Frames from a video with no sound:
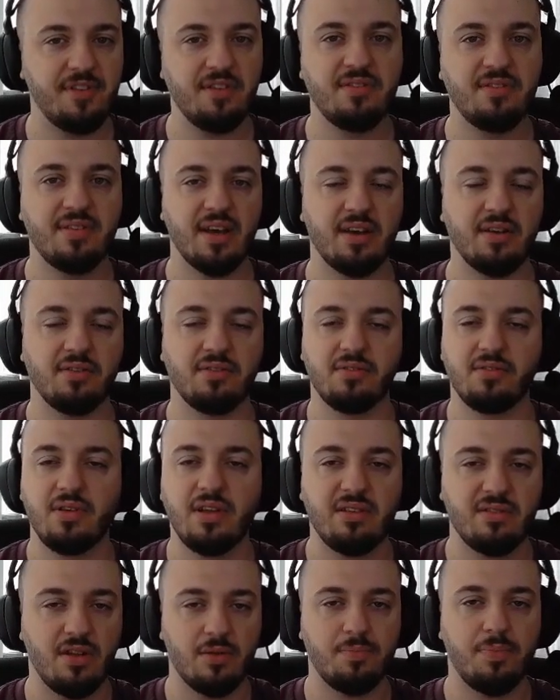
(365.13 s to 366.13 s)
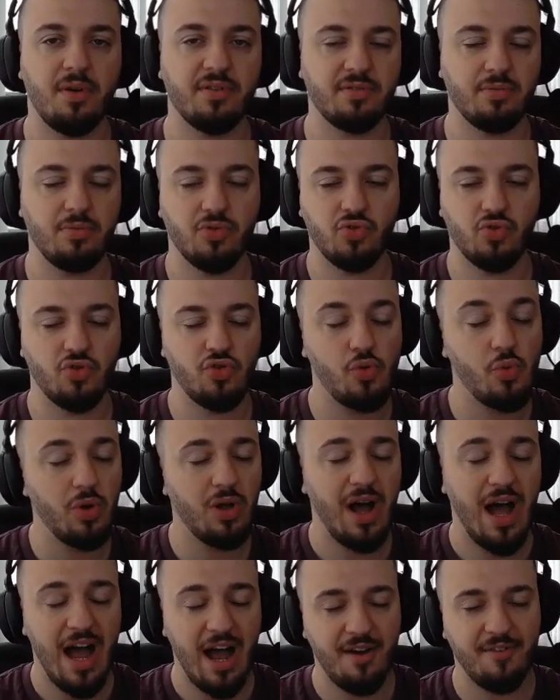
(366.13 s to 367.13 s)
seconds. It's not possible. So you
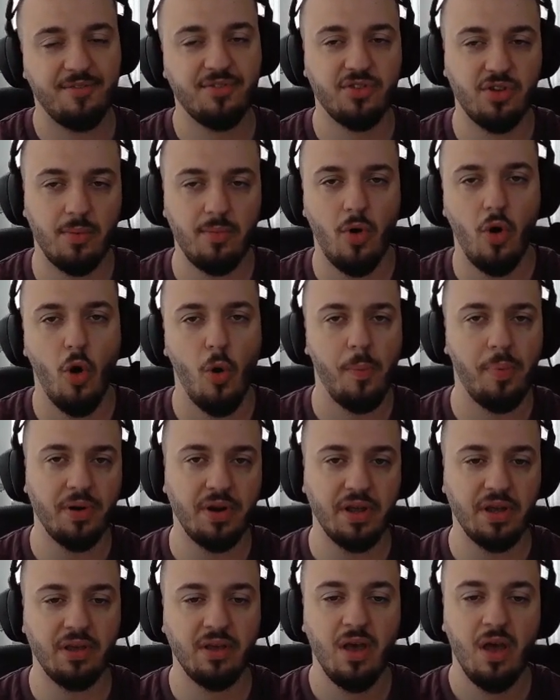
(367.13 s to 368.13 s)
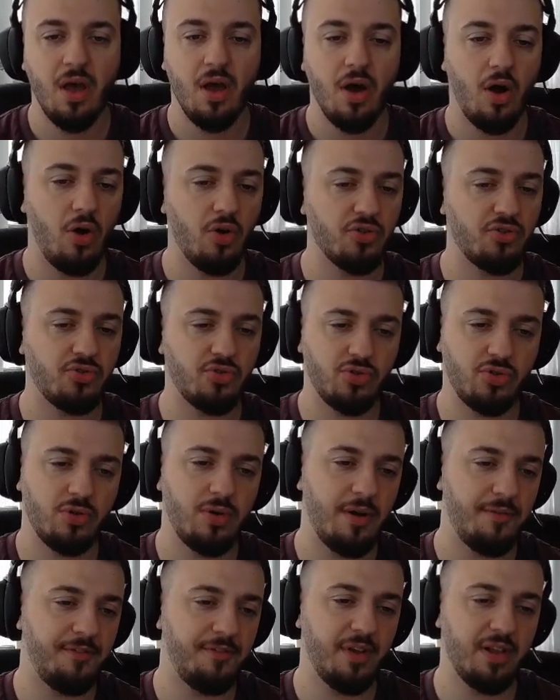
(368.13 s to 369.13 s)
will have some opening. Also,
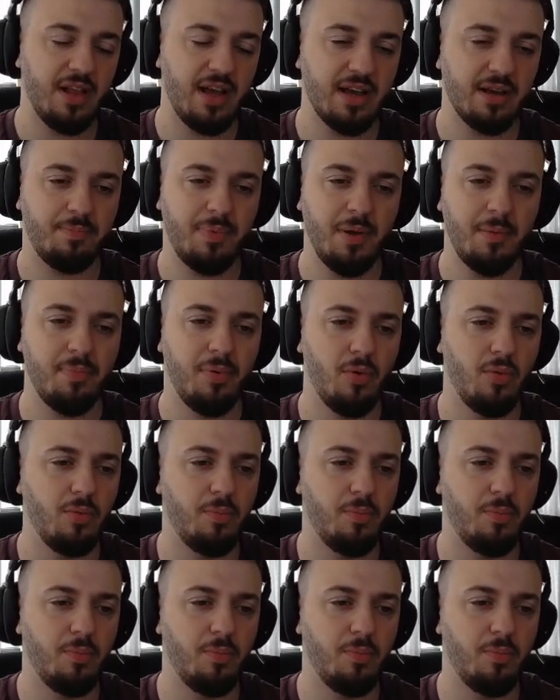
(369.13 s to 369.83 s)
I feel like people will